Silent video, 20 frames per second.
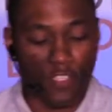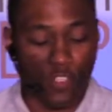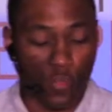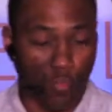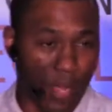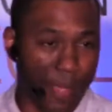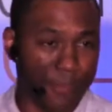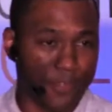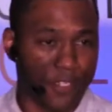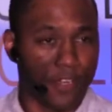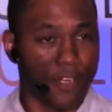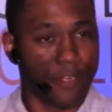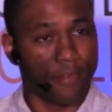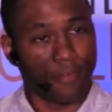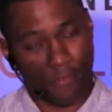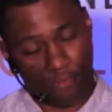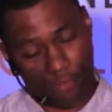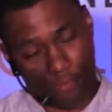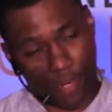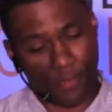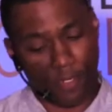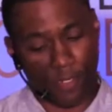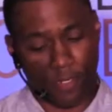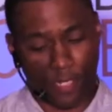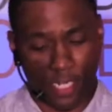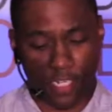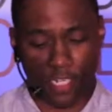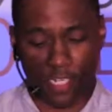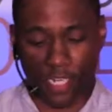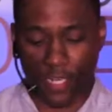Mr.
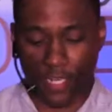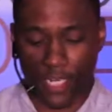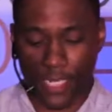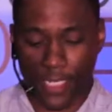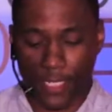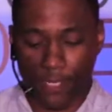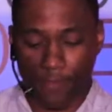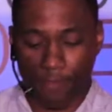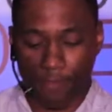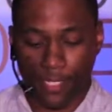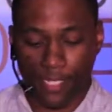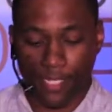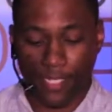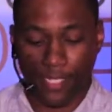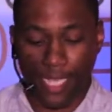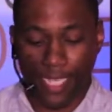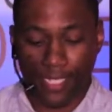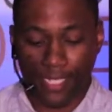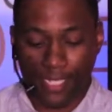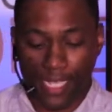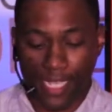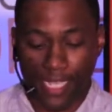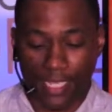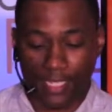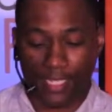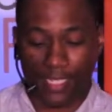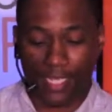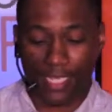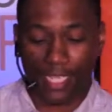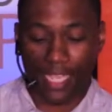Webster Dictionary, says
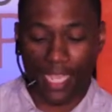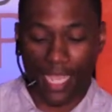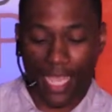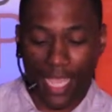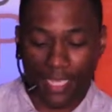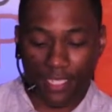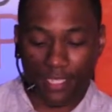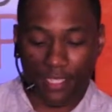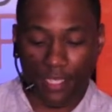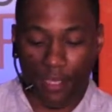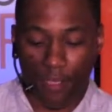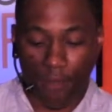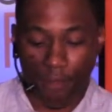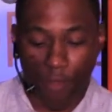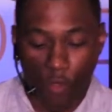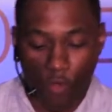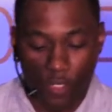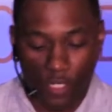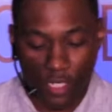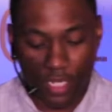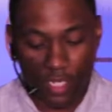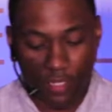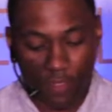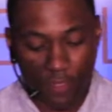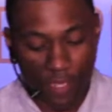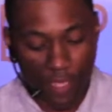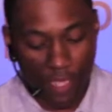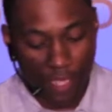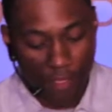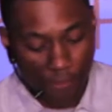this: it's the emotion
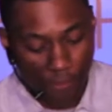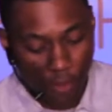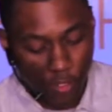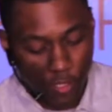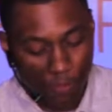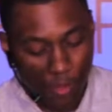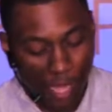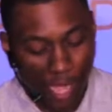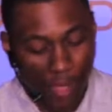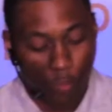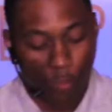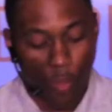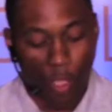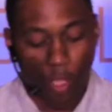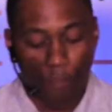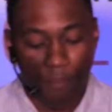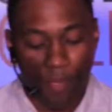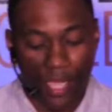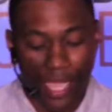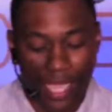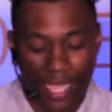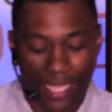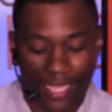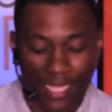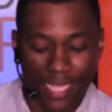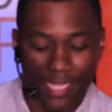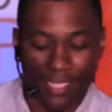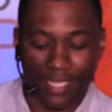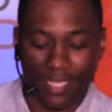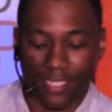evoked by
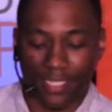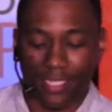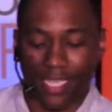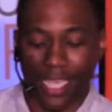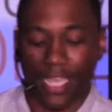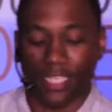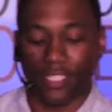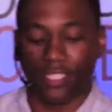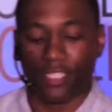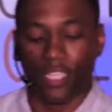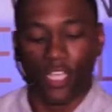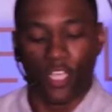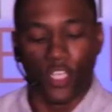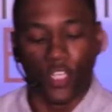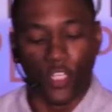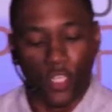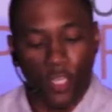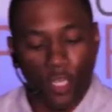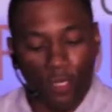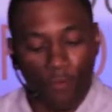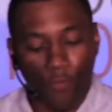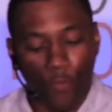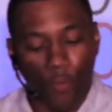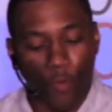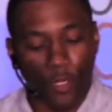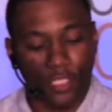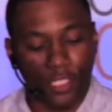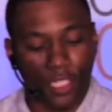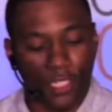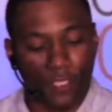well-being, success, good
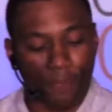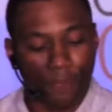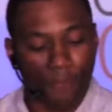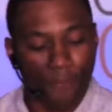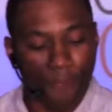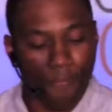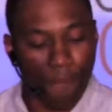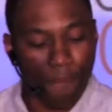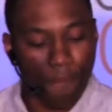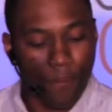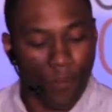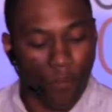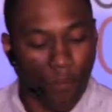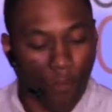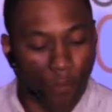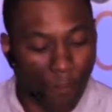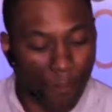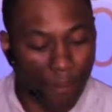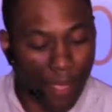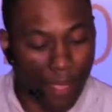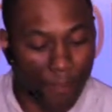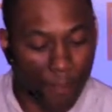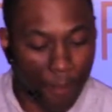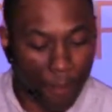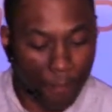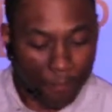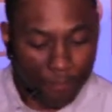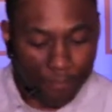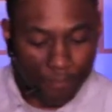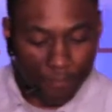fortune, or by
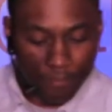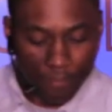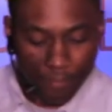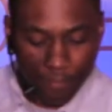the